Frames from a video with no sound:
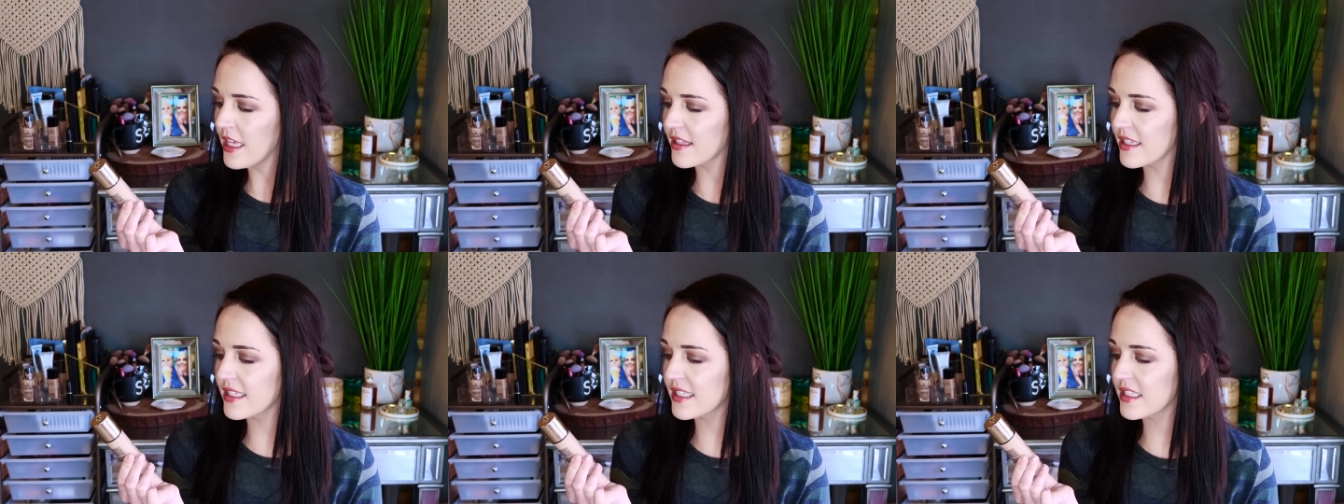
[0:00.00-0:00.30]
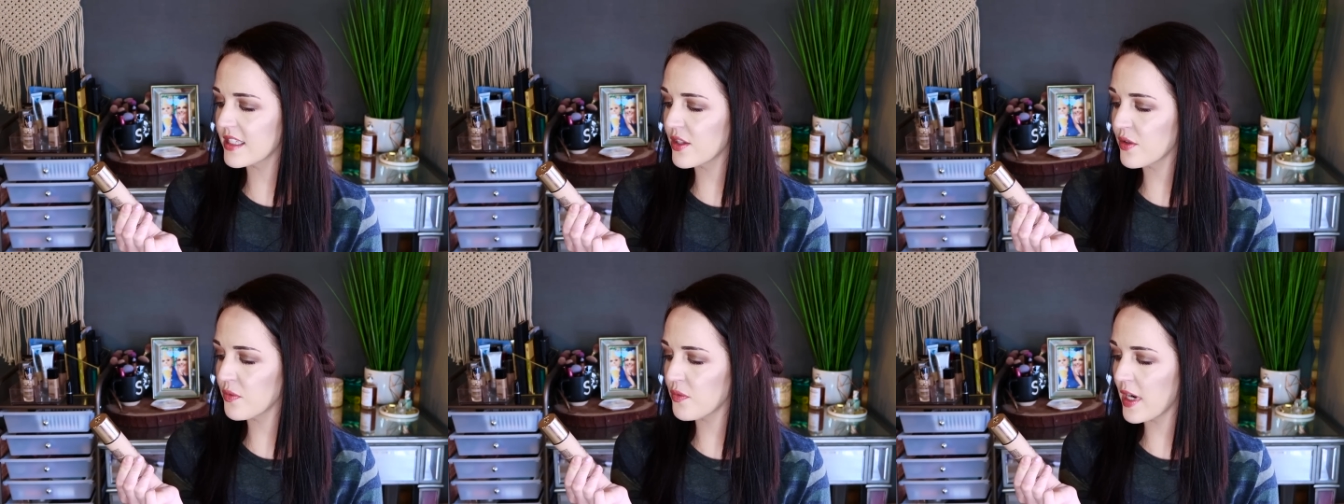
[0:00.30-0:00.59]
This
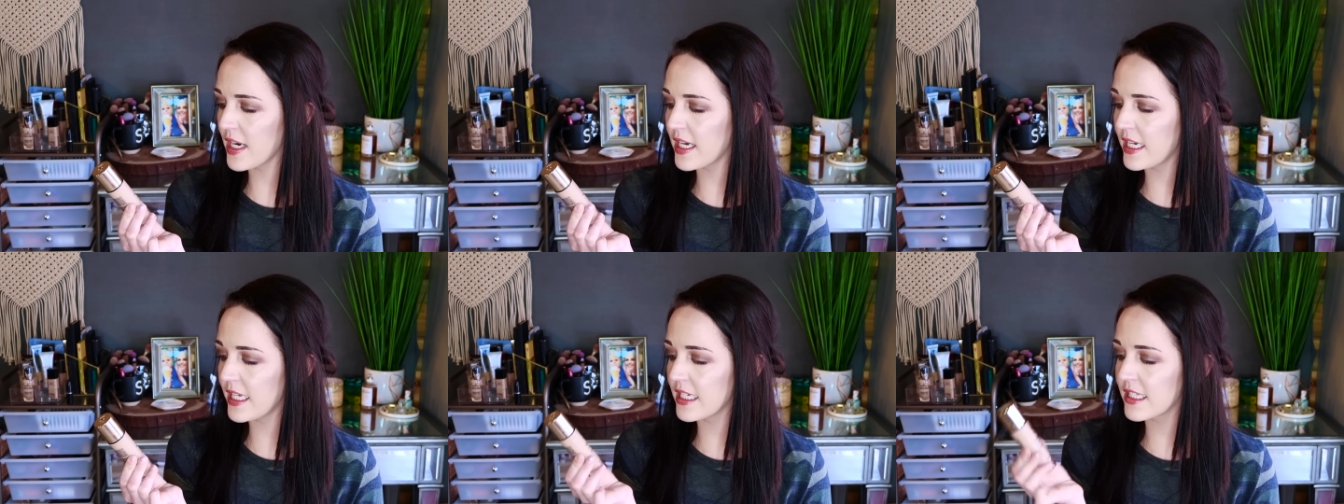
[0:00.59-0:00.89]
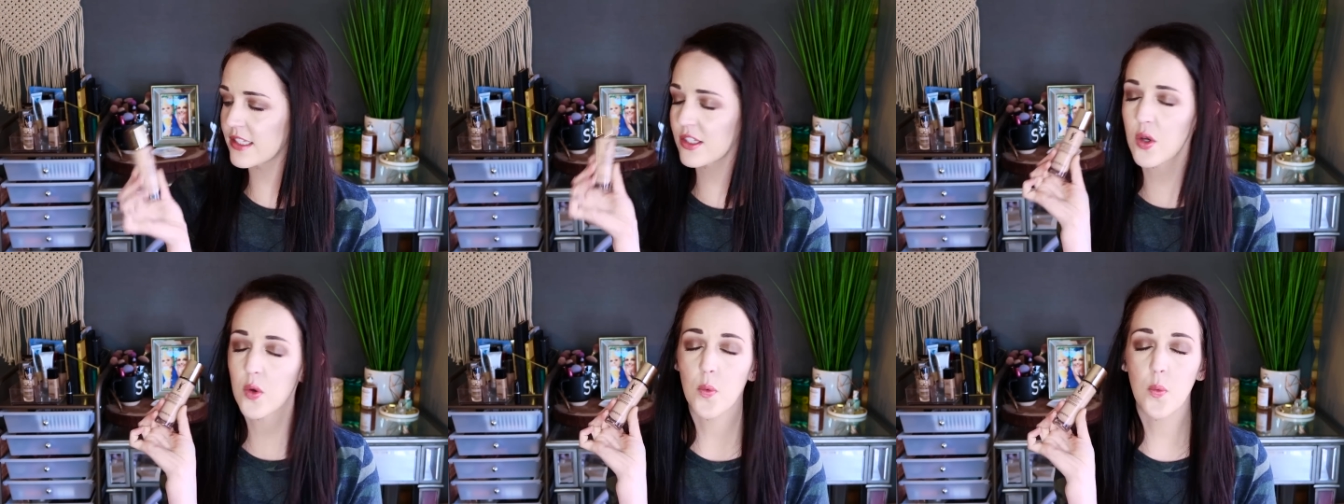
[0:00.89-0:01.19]
is the
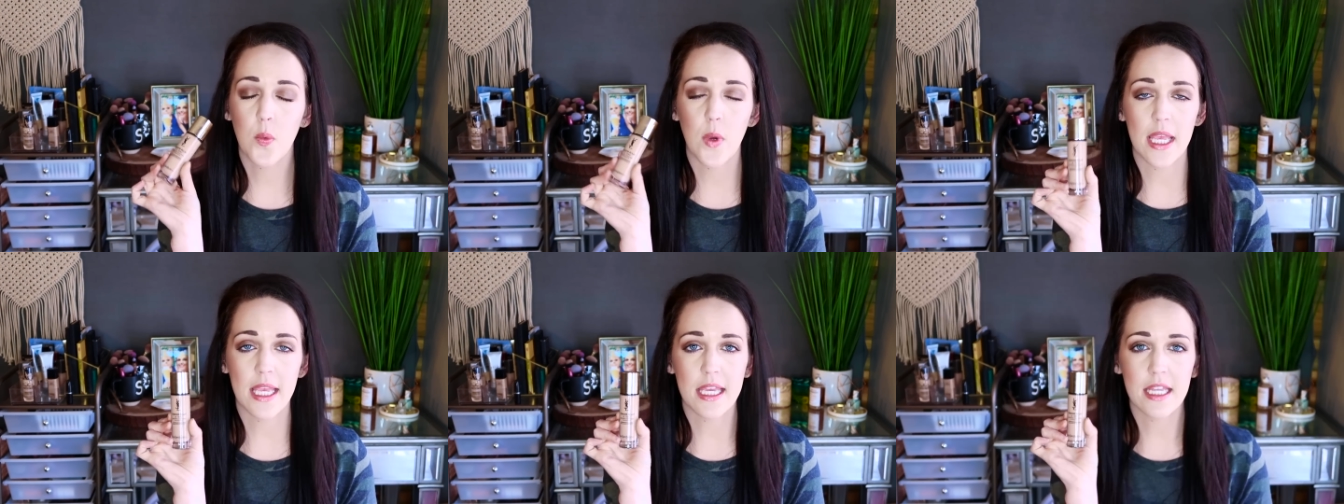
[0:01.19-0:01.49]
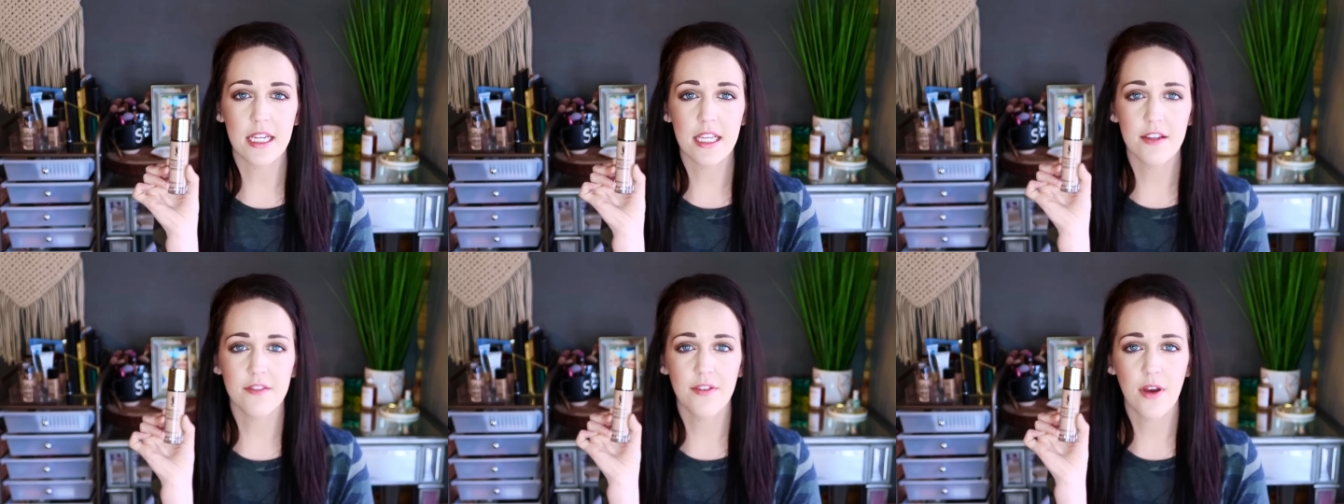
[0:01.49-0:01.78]
Radiance
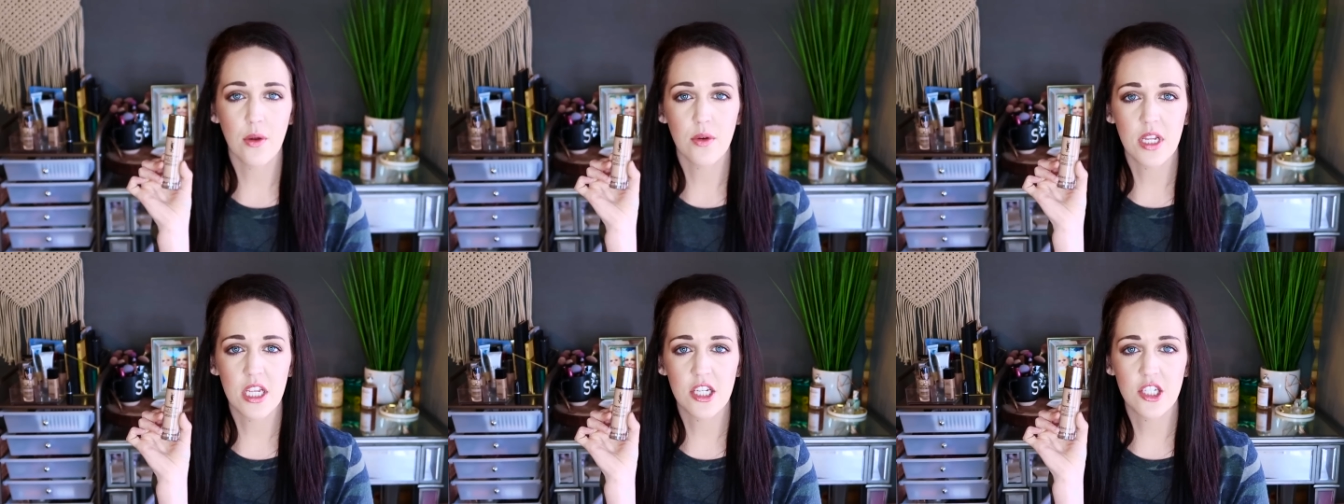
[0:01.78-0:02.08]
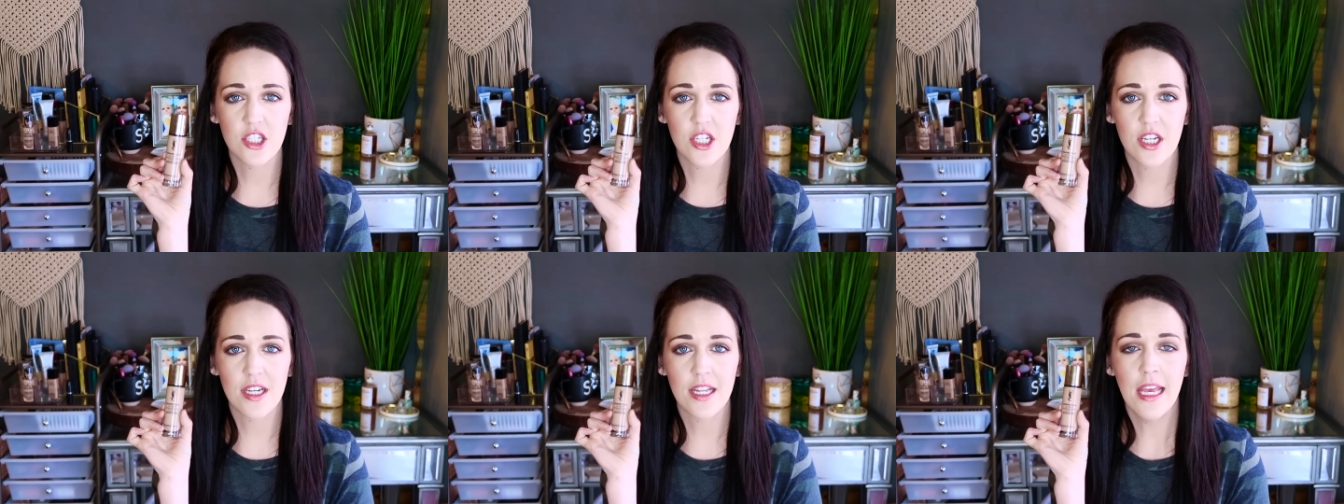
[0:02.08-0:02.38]
Awakening
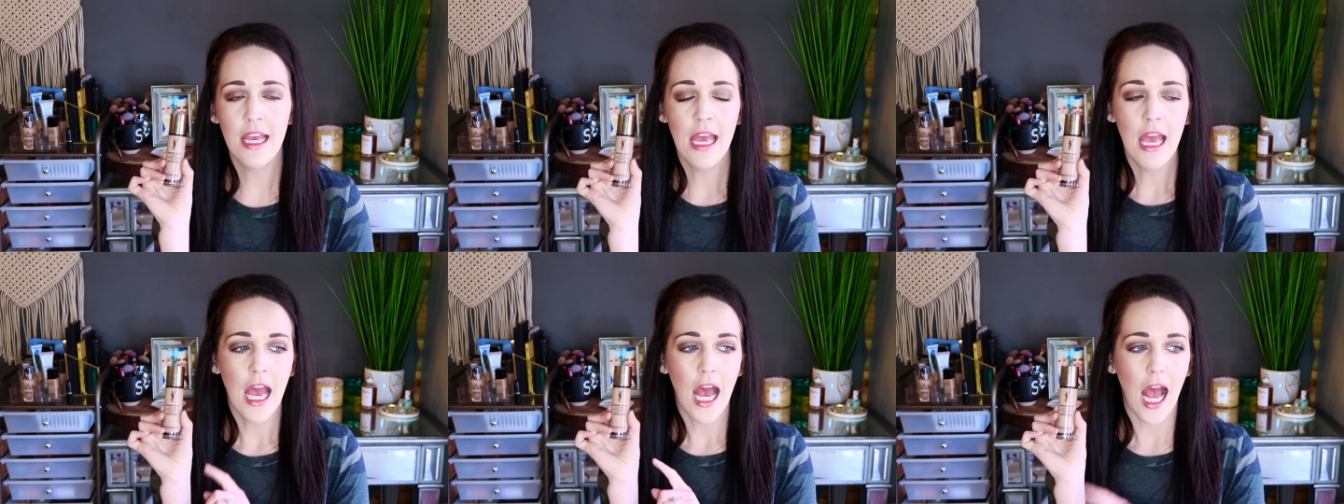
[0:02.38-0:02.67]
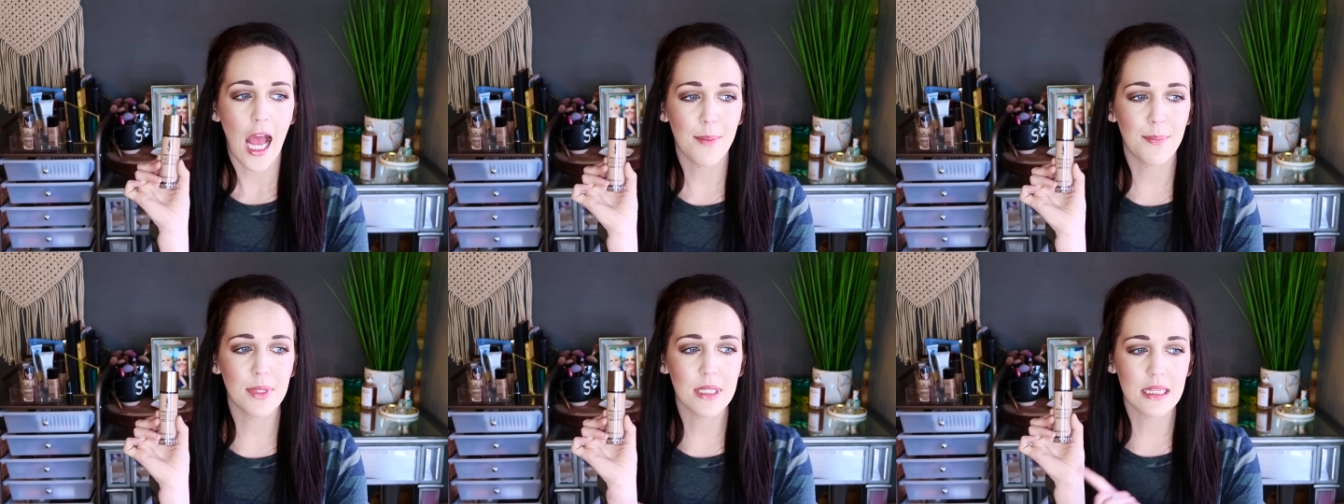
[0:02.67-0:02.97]
Foundation.
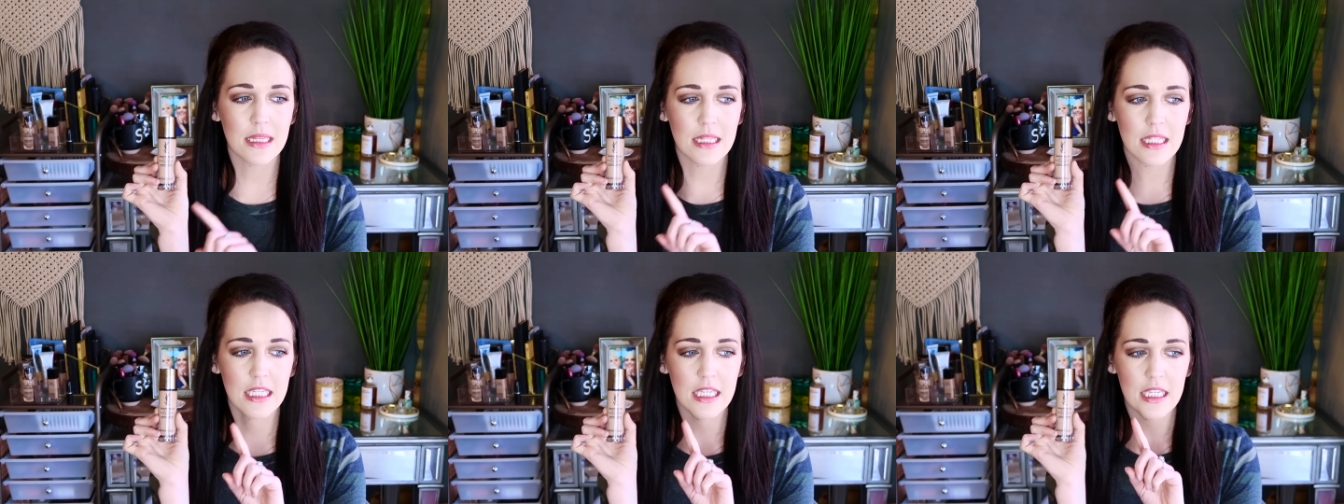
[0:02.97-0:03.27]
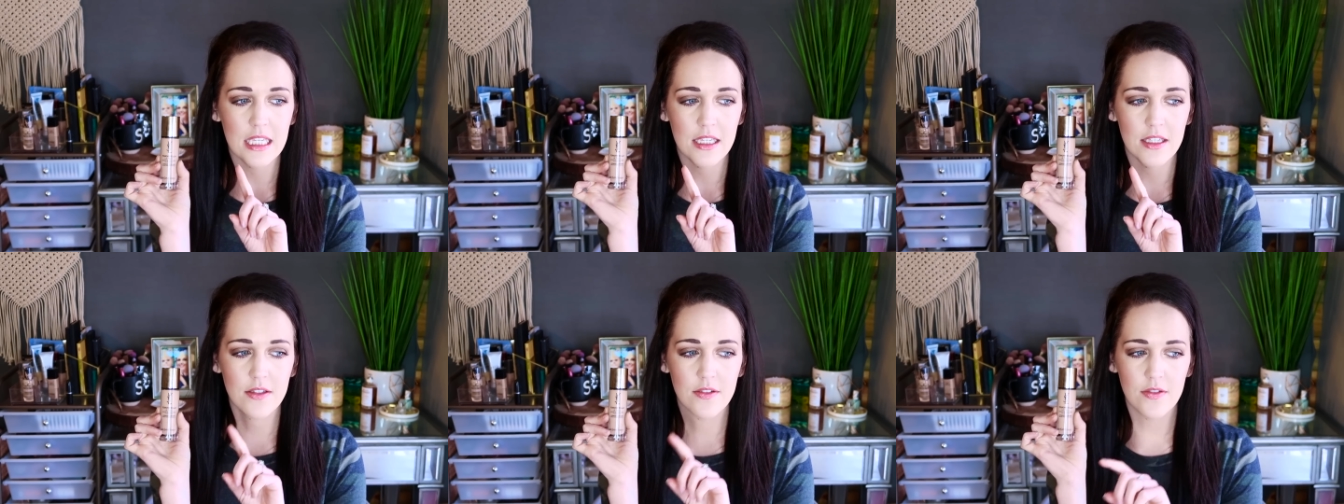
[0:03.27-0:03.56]
I
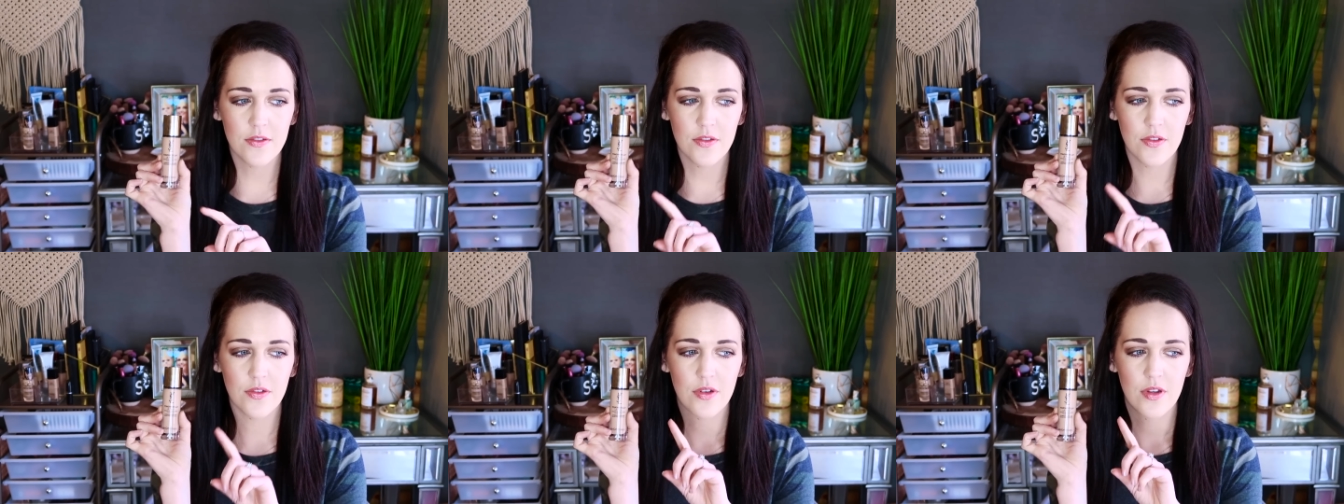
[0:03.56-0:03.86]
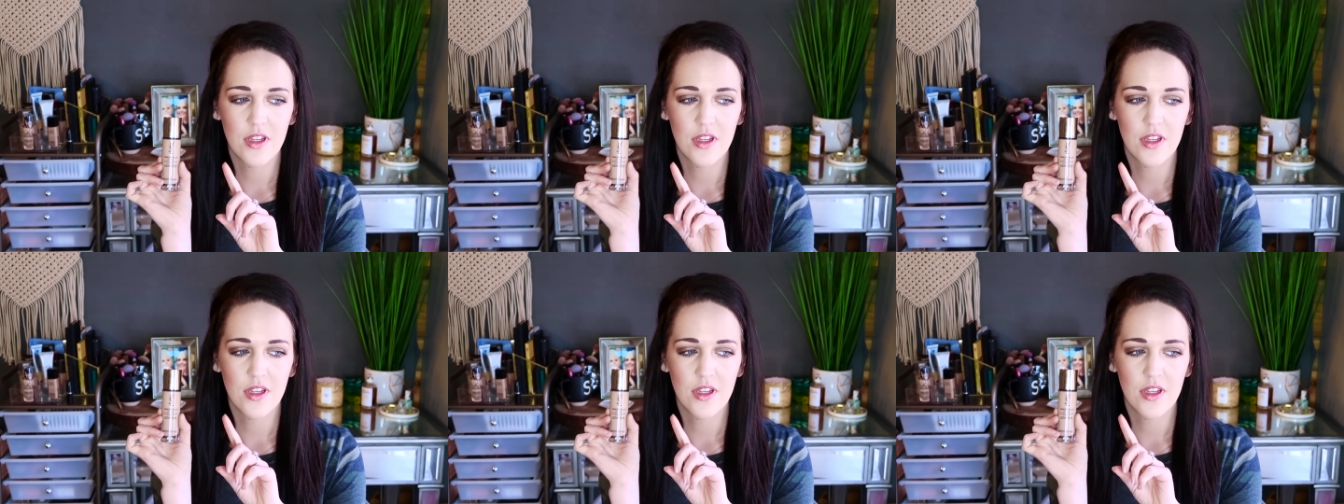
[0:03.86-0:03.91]
believe